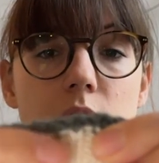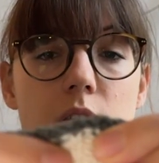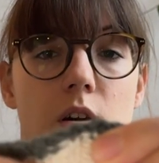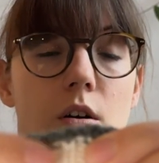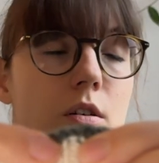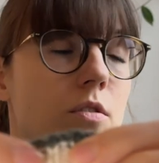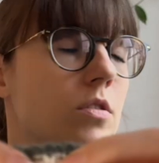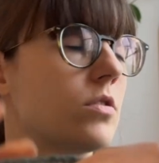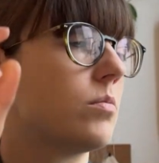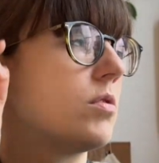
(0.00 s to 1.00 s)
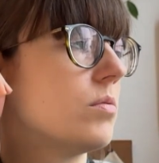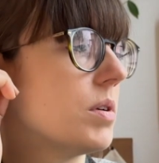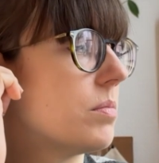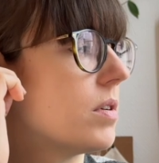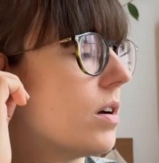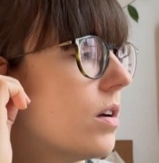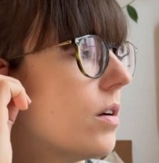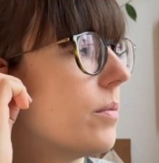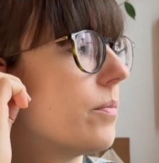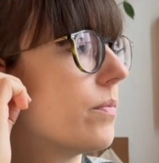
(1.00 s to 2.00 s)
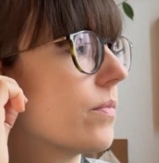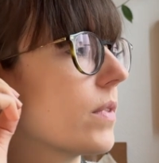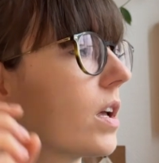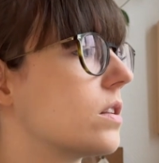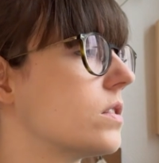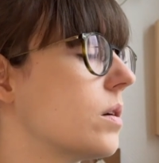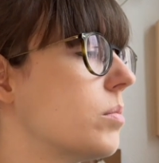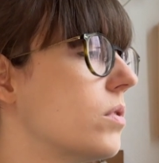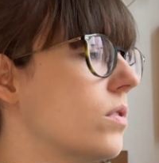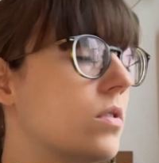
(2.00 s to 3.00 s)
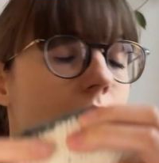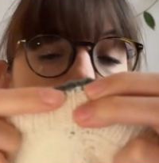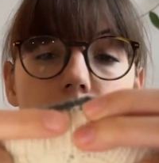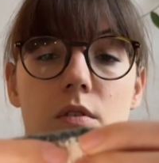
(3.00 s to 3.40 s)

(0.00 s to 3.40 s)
oh not double rib, double